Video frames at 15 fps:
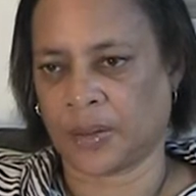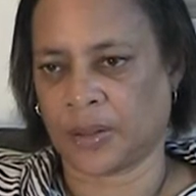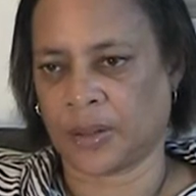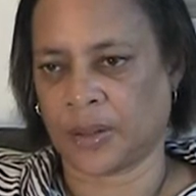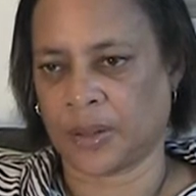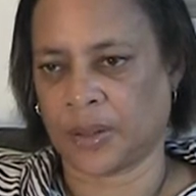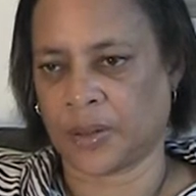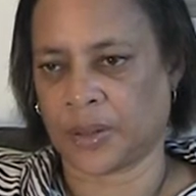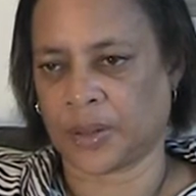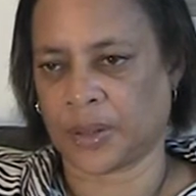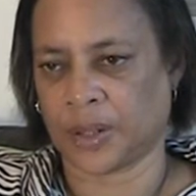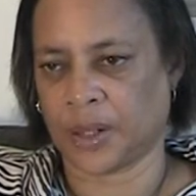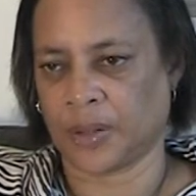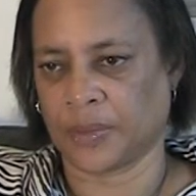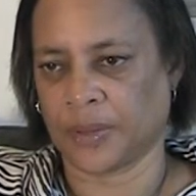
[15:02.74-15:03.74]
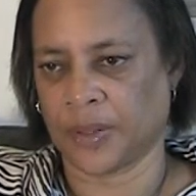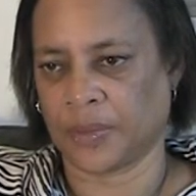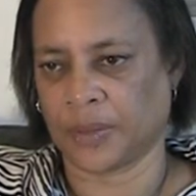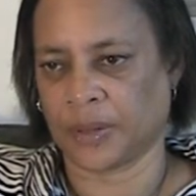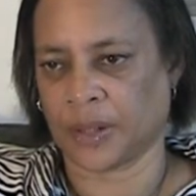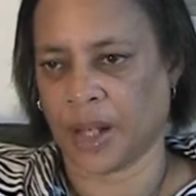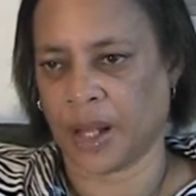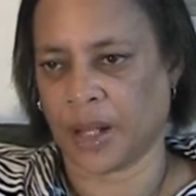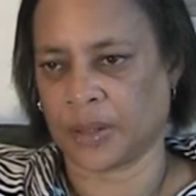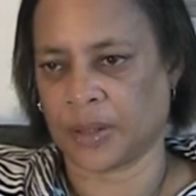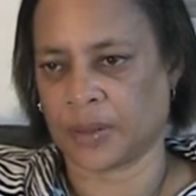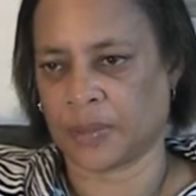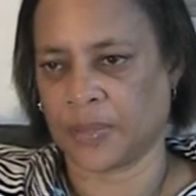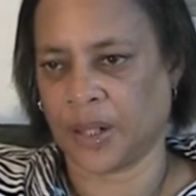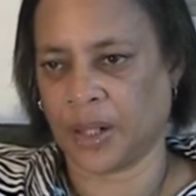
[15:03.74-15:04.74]
to yourself, never lie
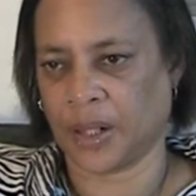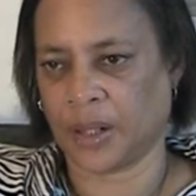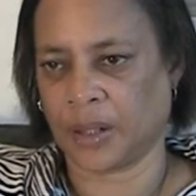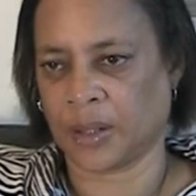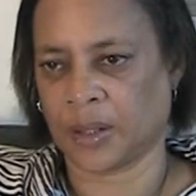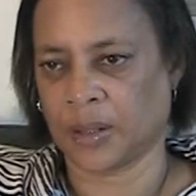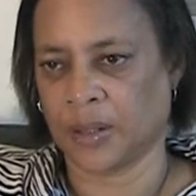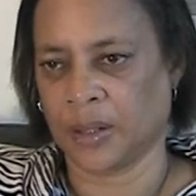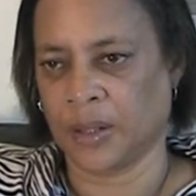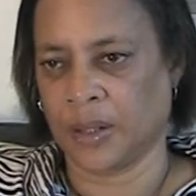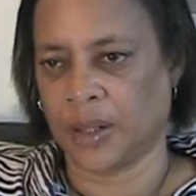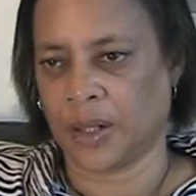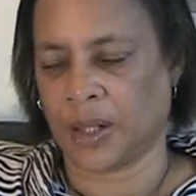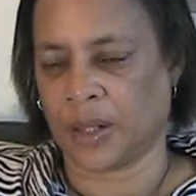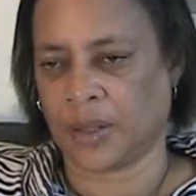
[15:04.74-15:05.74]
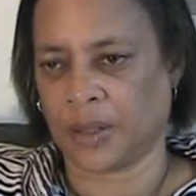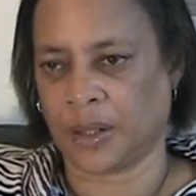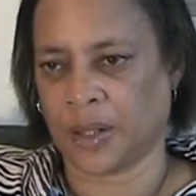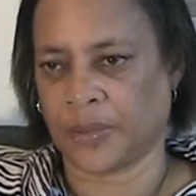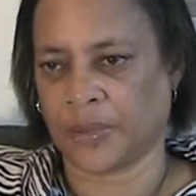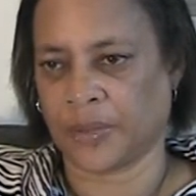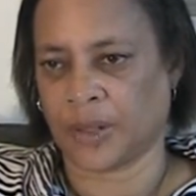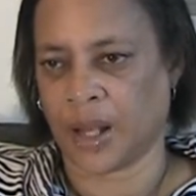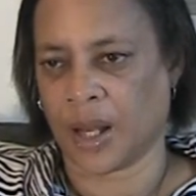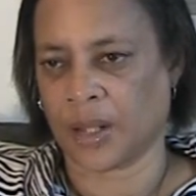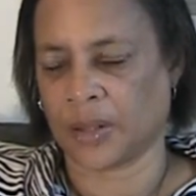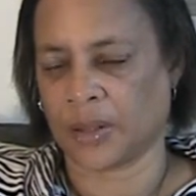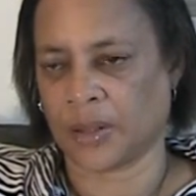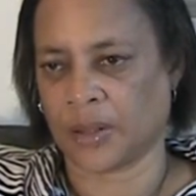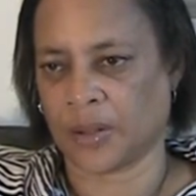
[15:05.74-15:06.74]
to me, and never lie
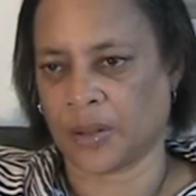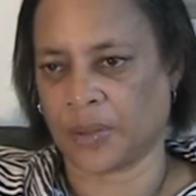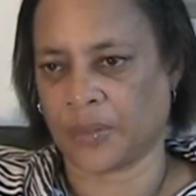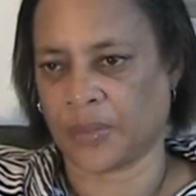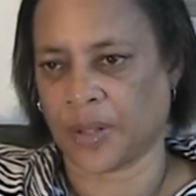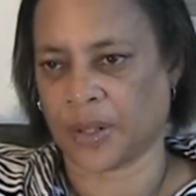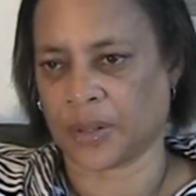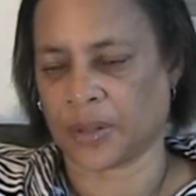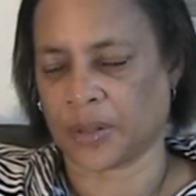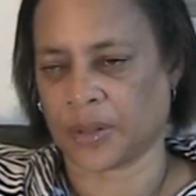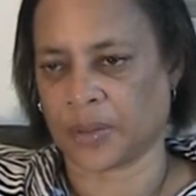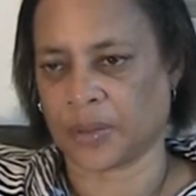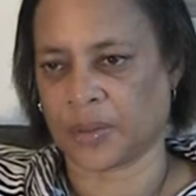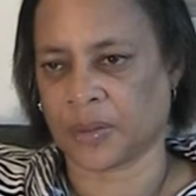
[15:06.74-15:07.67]
to your investor.